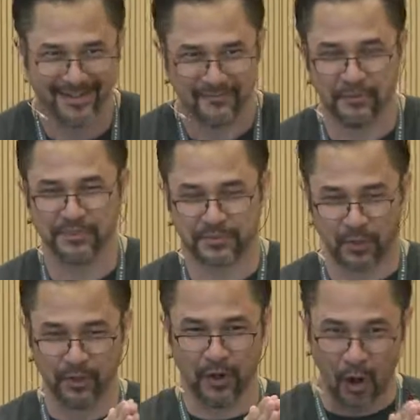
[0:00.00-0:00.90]

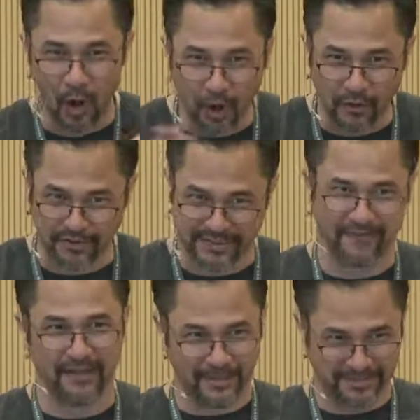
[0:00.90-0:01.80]
We're all
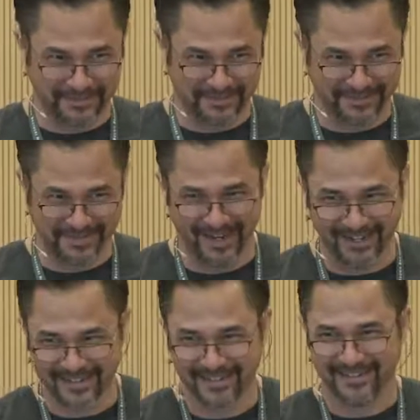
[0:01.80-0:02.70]
DevOps,
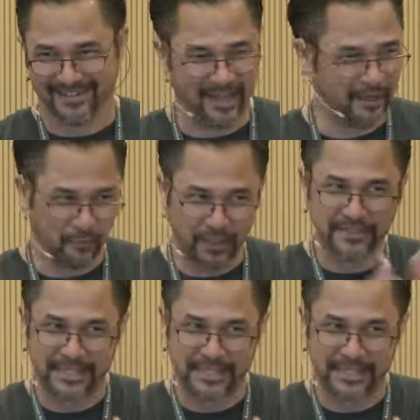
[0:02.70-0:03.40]
okay? Not one